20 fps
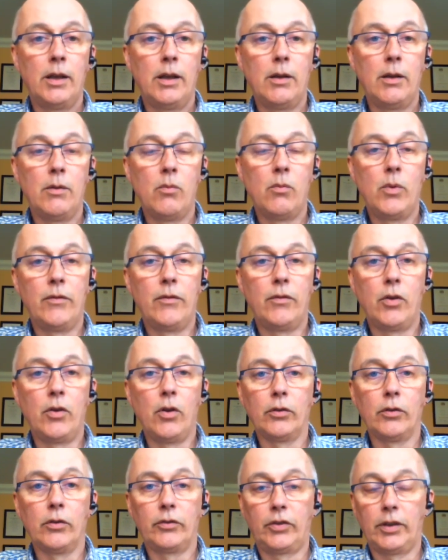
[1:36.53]
We've
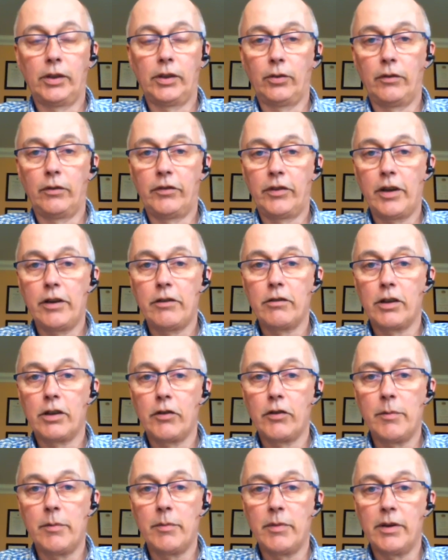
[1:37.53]
got a sort of general
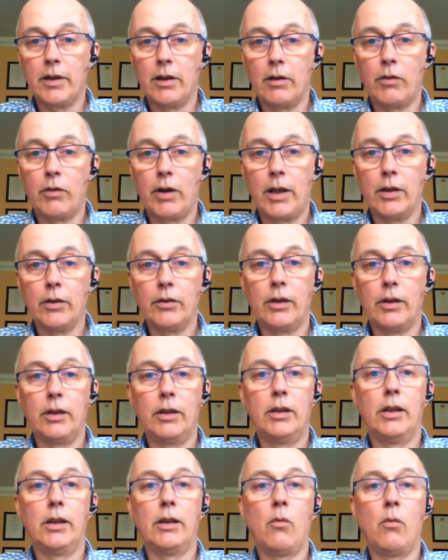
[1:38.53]
agreement around
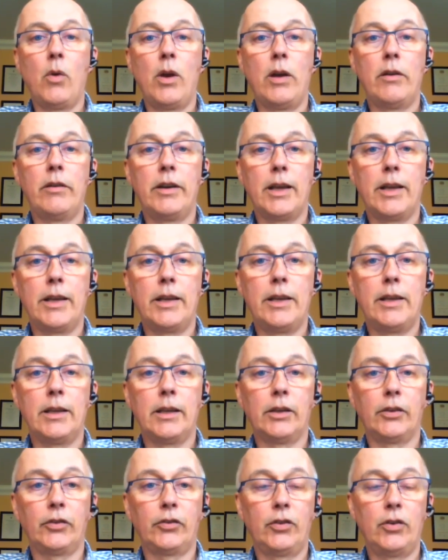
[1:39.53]
wearing
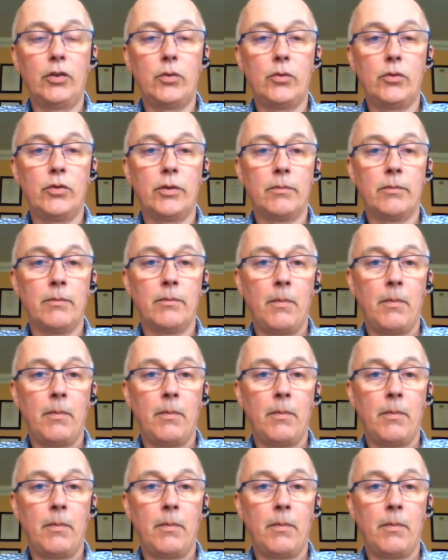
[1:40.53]
a snood.